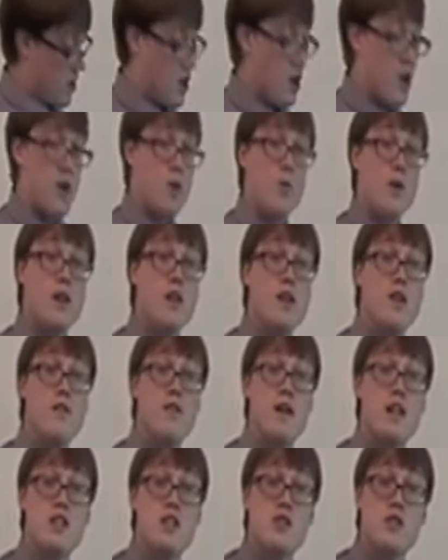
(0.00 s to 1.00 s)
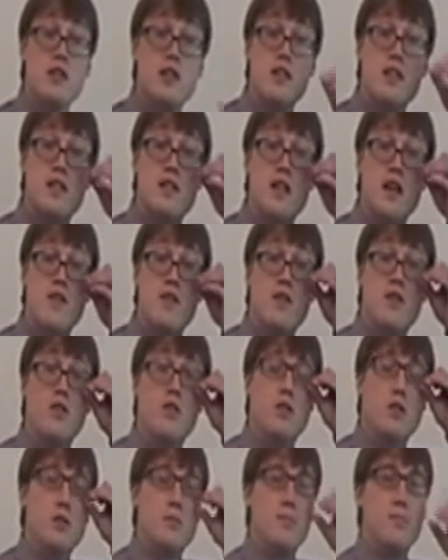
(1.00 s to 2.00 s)
Well, eventually this
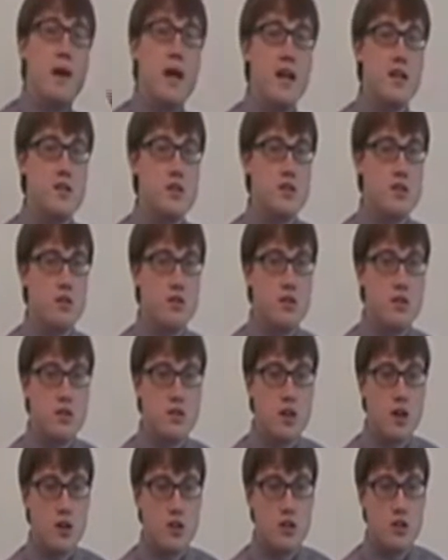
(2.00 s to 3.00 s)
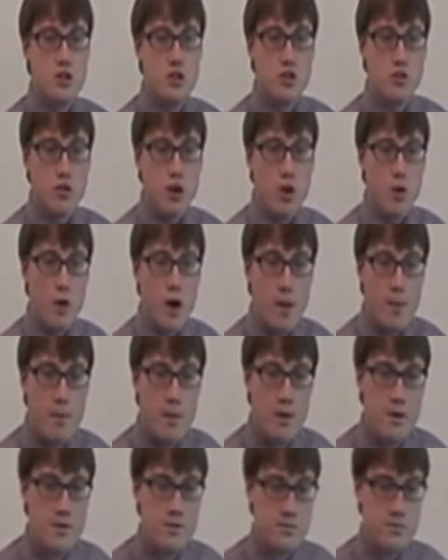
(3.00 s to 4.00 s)
7-year-old bastard starts to grow up.
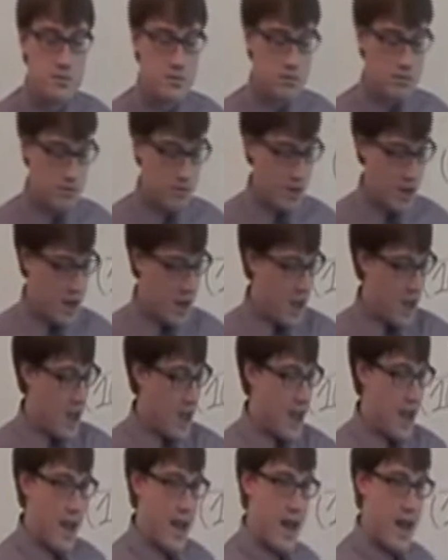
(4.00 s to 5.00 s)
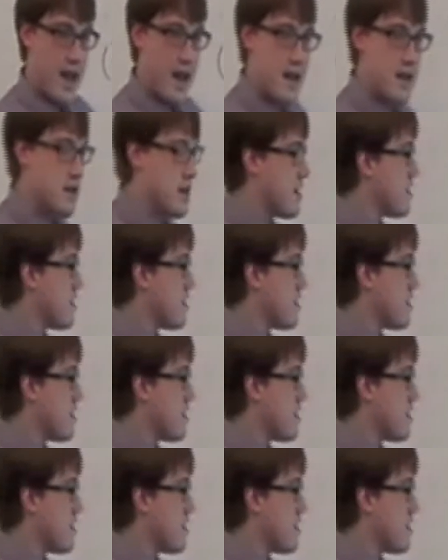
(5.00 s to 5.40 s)
And